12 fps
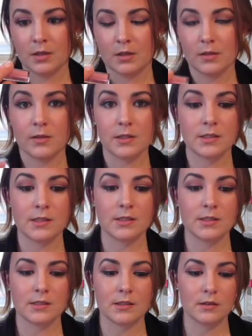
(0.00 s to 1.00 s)
This
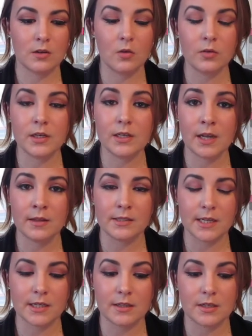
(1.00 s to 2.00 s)
is, the only
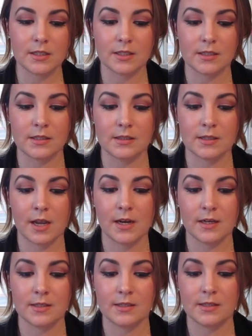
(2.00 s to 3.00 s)
downside to this is it's
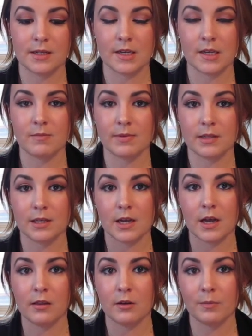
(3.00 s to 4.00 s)
kind of sticky, but the
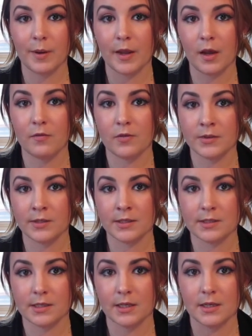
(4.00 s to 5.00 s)
color payoff in
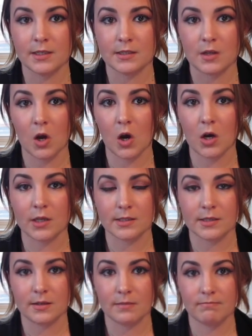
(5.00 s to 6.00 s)
this is
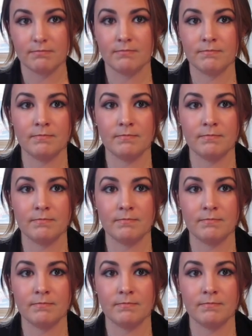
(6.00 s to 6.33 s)
awesome.